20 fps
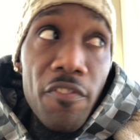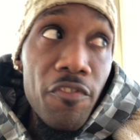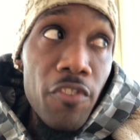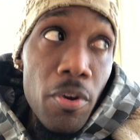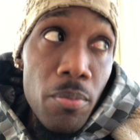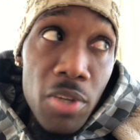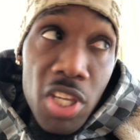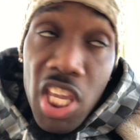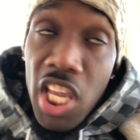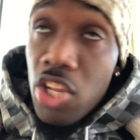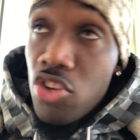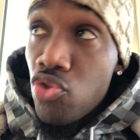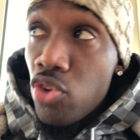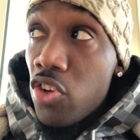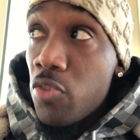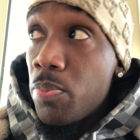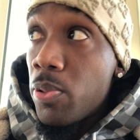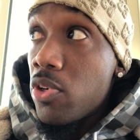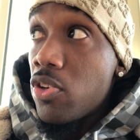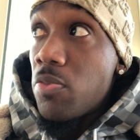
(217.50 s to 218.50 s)
from
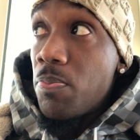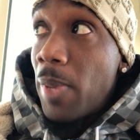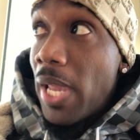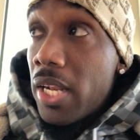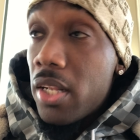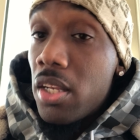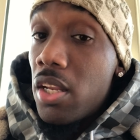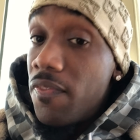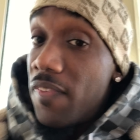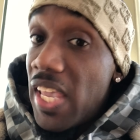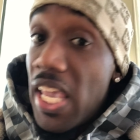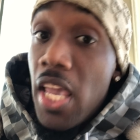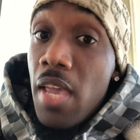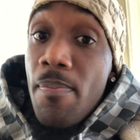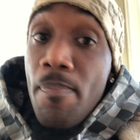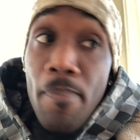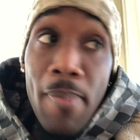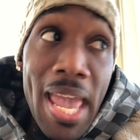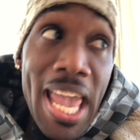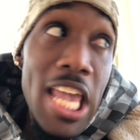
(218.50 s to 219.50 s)
Kendrick's perspective, it
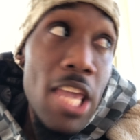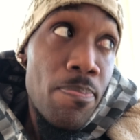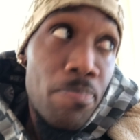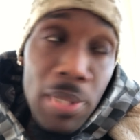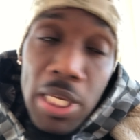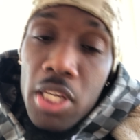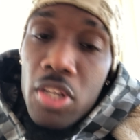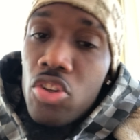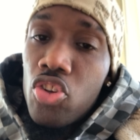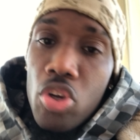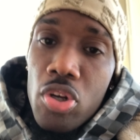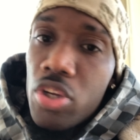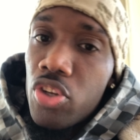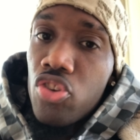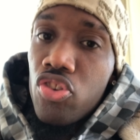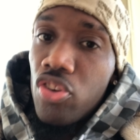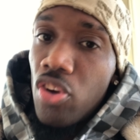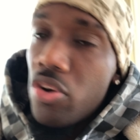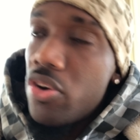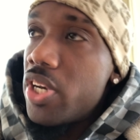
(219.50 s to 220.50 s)
may be to a
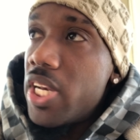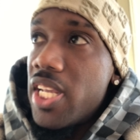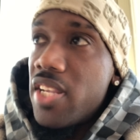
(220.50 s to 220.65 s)
certain